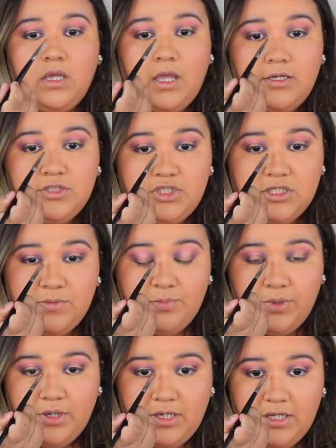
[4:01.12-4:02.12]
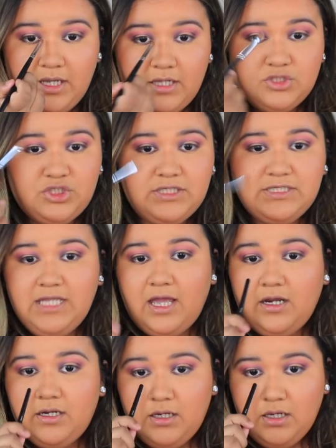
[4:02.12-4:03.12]
and she's putting it, she's
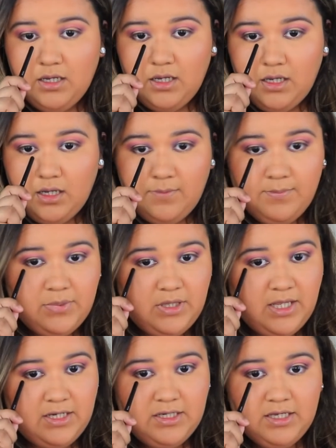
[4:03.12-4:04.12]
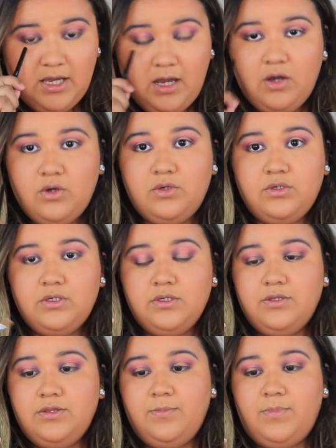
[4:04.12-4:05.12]
not blending out
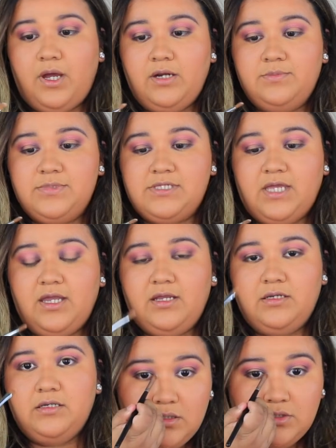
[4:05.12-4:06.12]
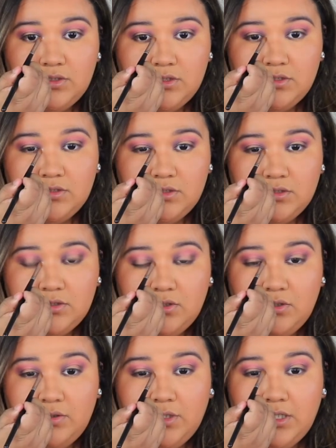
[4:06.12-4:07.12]
the bottom side. She's just
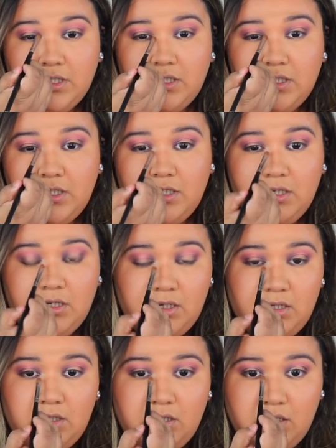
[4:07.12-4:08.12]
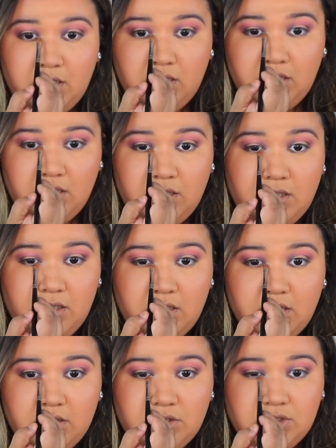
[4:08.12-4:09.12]
going in here.
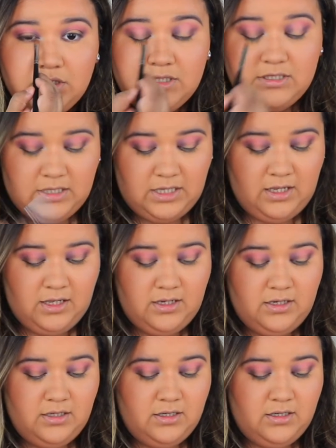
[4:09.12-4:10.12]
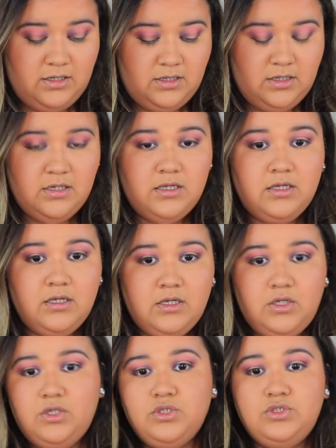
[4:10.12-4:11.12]
She said
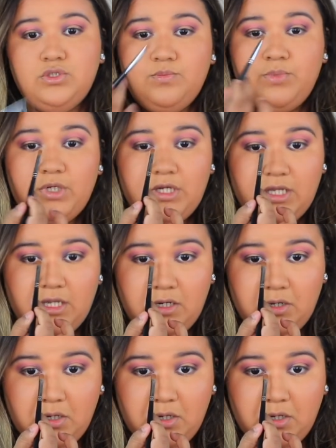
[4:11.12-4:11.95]
to put it